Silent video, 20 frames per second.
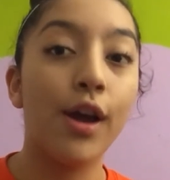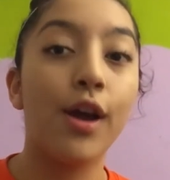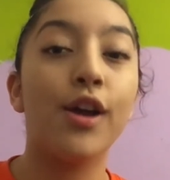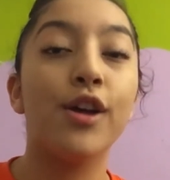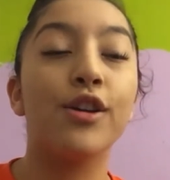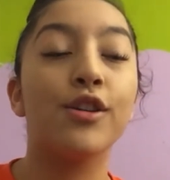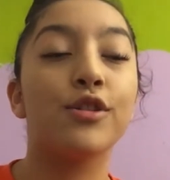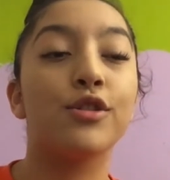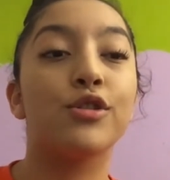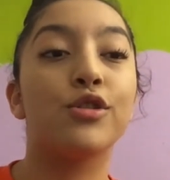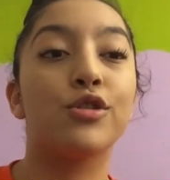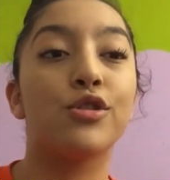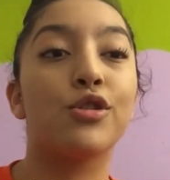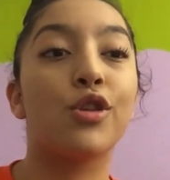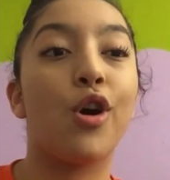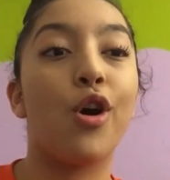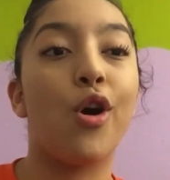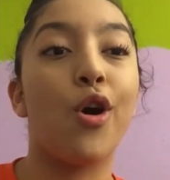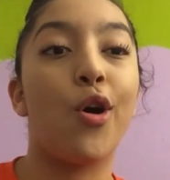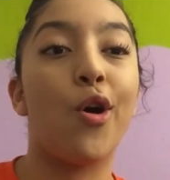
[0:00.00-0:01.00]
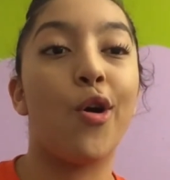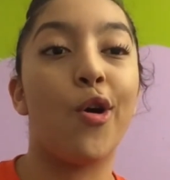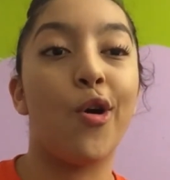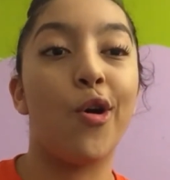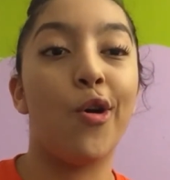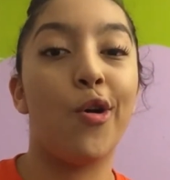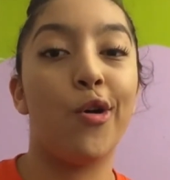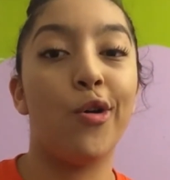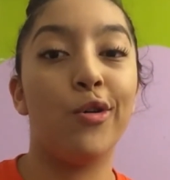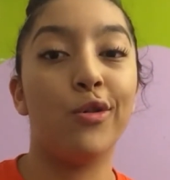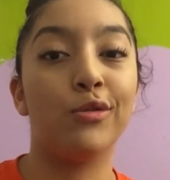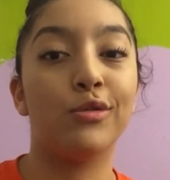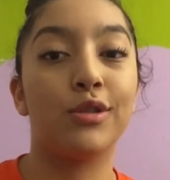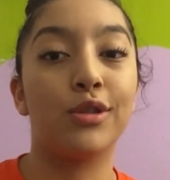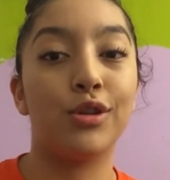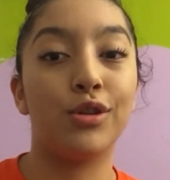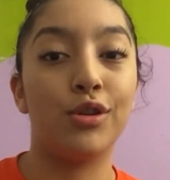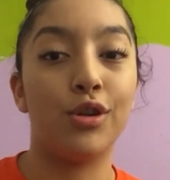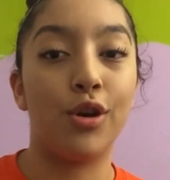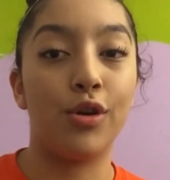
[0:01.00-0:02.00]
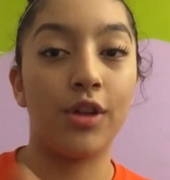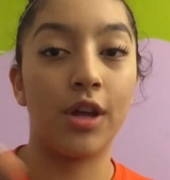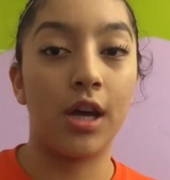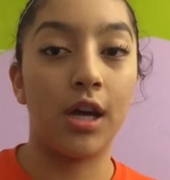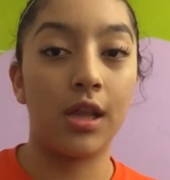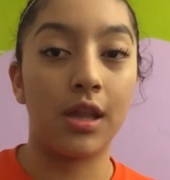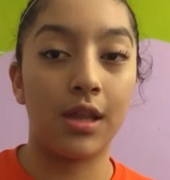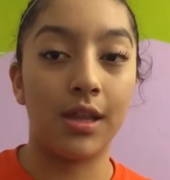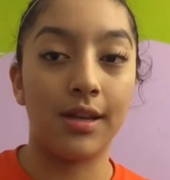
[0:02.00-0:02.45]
So to know that